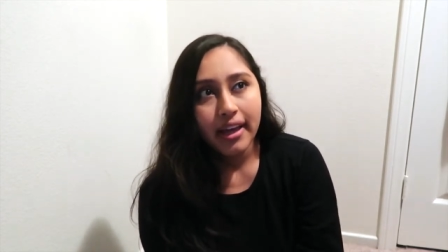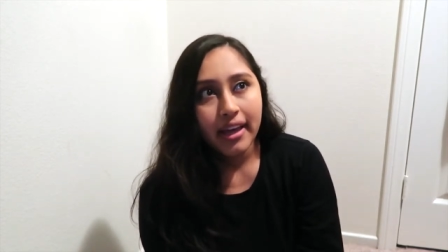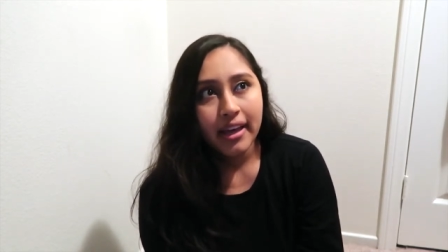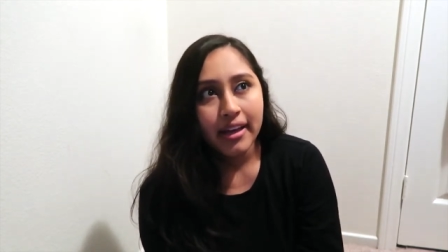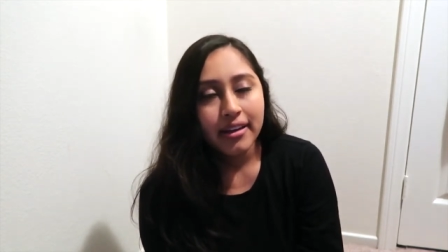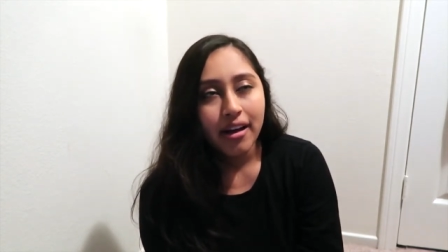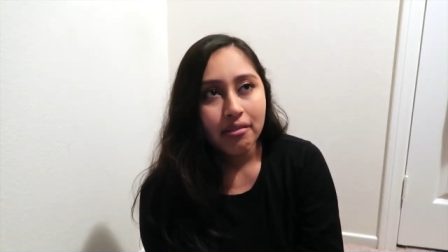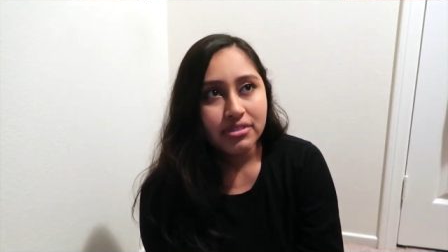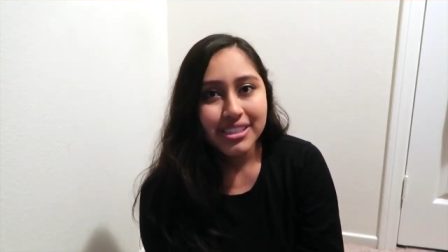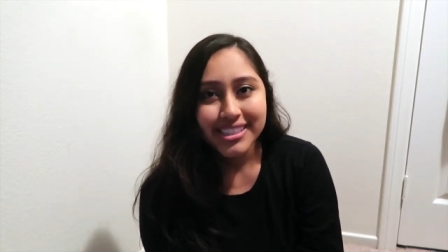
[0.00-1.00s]
and
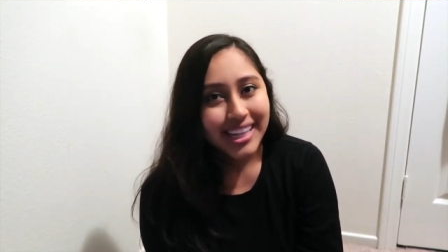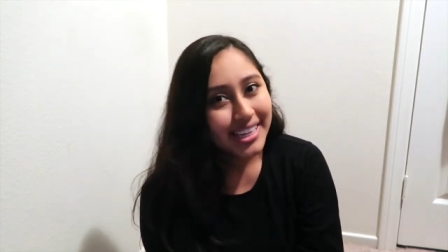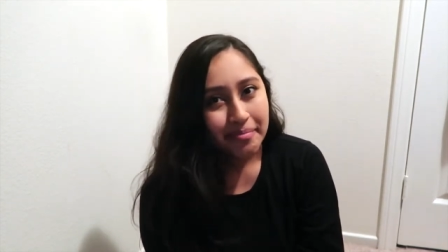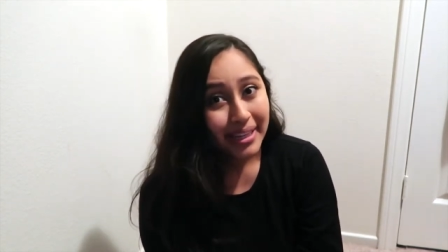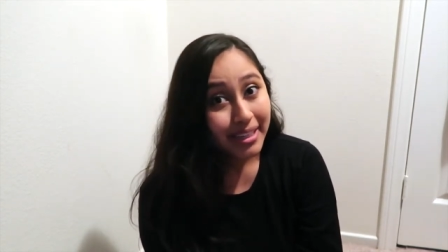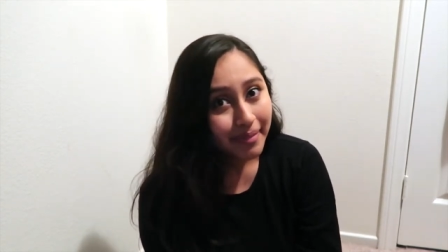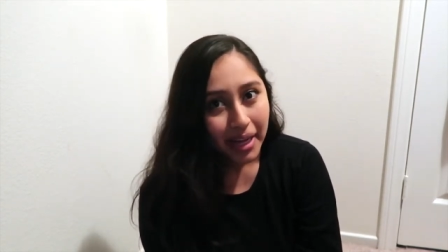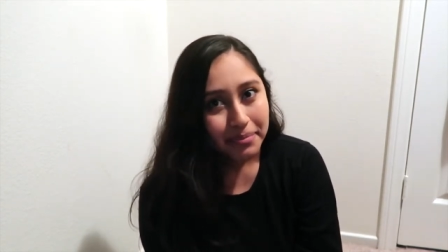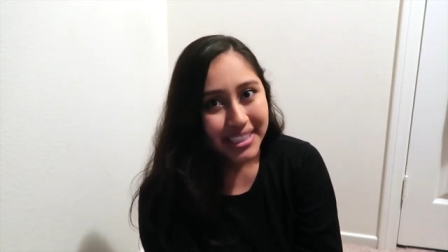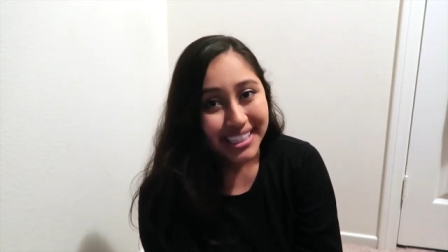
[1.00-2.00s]
obviously that didn't make him
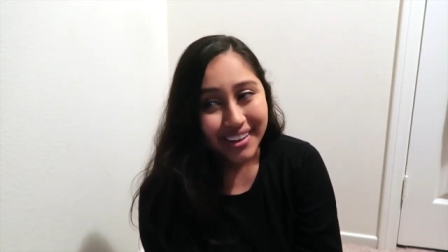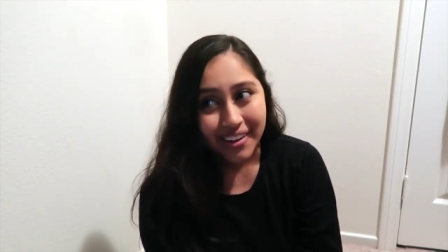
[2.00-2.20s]
happy.